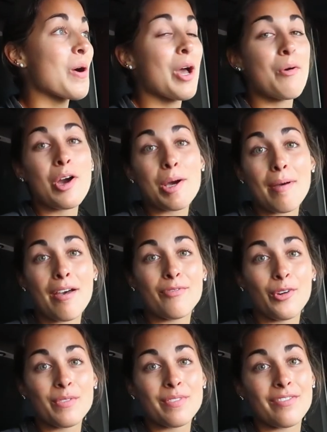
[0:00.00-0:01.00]
I woke up at
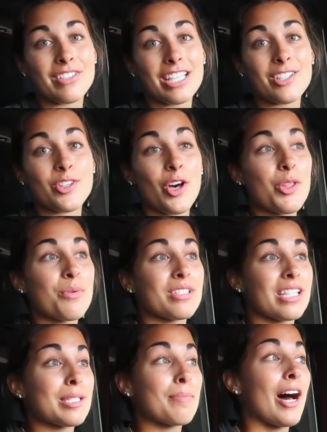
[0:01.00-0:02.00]
four fifty, saw there
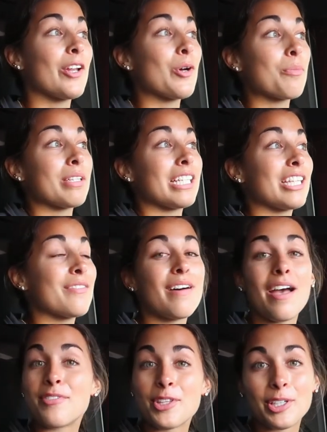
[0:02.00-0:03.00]
was a spot open in the
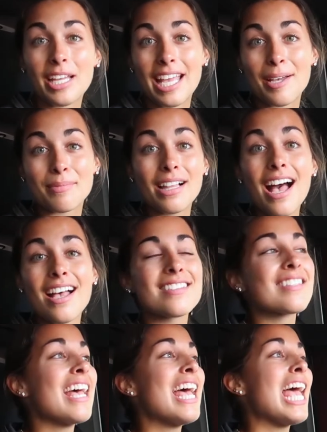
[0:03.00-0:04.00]
five thirty a m class,
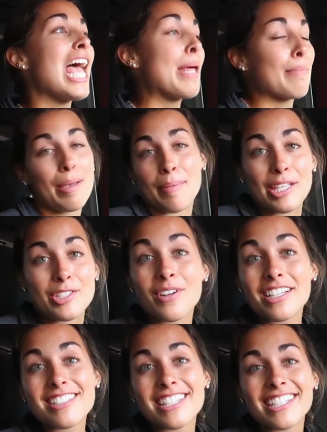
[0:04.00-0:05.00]
and my best
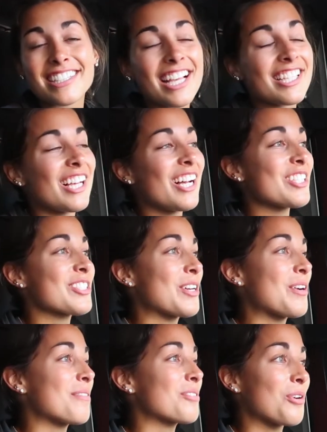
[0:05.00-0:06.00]
friends take that class,
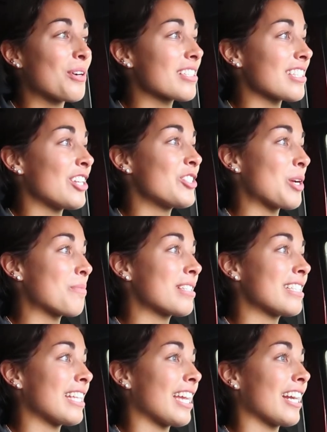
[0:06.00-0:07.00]
so of course I jumped
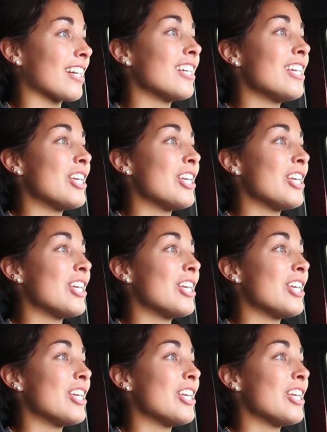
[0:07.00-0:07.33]
in there.